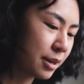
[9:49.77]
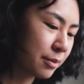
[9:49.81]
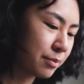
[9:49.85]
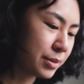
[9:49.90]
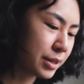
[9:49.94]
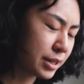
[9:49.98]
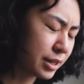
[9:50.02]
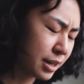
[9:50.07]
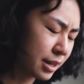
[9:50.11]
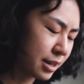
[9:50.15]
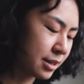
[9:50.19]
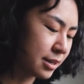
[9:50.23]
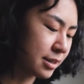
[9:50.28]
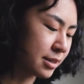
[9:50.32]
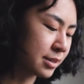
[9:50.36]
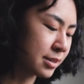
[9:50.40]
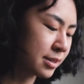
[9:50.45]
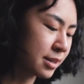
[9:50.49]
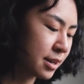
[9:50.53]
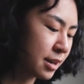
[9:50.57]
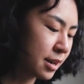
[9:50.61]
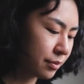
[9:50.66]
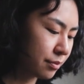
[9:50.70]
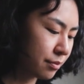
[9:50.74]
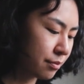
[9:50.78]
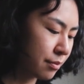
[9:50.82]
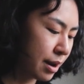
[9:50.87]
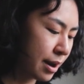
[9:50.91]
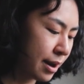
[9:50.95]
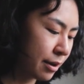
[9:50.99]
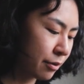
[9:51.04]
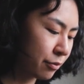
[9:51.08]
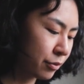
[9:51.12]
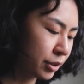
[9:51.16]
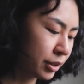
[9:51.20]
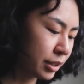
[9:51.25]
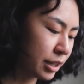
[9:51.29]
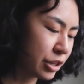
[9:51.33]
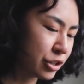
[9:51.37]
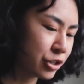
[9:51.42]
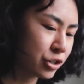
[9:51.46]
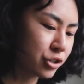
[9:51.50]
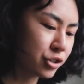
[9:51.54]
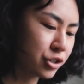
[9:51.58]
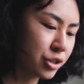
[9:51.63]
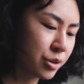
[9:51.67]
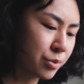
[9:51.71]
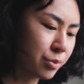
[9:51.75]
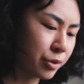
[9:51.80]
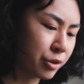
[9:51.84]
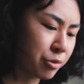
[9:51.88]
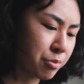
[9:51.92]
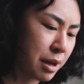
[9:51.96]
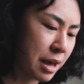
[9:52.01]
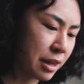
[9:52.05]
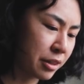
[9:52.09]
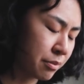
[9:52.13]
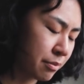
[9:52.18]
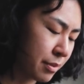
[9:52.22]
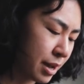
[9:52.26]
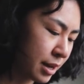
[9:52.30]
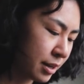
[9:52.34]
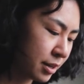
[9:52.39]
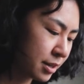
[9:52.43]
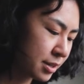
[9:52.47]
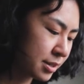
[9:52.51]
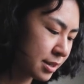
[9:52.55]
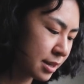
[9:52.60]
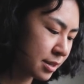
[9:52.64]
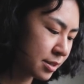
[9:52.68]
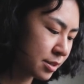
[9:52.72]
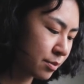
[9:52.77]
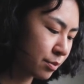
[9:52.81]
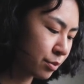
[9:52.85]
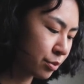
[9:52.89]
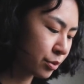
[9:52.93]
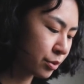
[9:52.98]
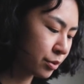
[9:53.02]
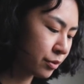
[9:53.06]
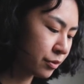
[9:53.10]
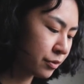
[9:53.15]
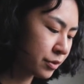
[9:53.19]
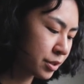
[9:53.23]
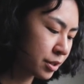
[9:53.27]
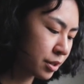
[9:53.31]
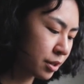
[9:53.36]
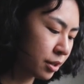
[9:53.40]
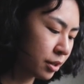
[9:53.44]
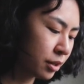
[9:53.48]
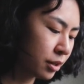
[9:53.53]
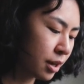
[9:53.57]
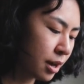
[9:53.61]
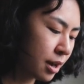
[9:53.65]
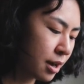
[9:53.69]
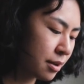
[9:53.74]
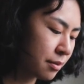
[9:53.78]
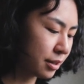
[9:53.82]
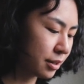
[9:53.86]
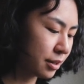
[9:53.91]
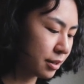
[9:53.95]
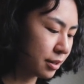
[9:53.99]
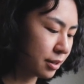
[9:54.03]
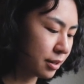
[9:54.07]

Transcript: Because my relationship with mathematics has improved a lot.